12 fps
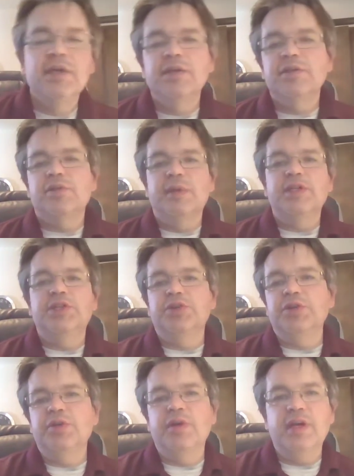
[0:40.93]
So make sure
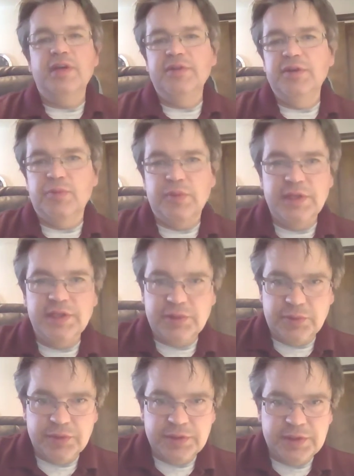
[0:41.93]
you have your
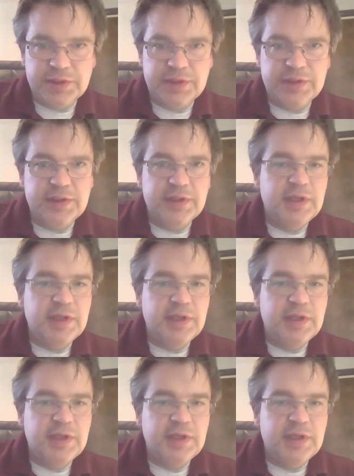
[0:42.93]
resources.